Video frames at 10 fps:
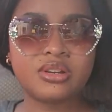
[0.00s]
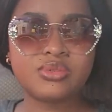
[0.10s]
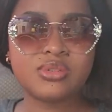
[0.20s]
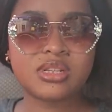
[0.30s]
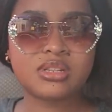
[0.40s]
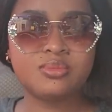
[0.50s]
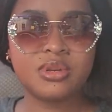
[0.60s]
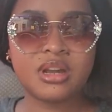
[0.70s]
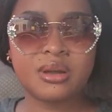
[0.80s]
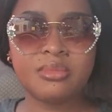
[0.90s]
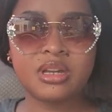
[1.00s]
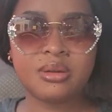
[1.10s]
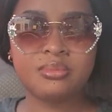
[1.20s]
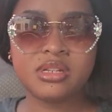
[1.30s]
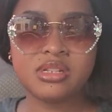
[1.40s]
you start becoming a
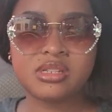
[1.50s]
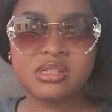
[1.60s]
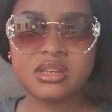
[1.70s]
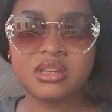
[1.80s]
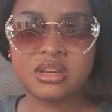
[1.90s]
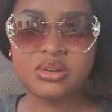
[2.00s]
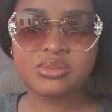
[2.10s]
bit sick and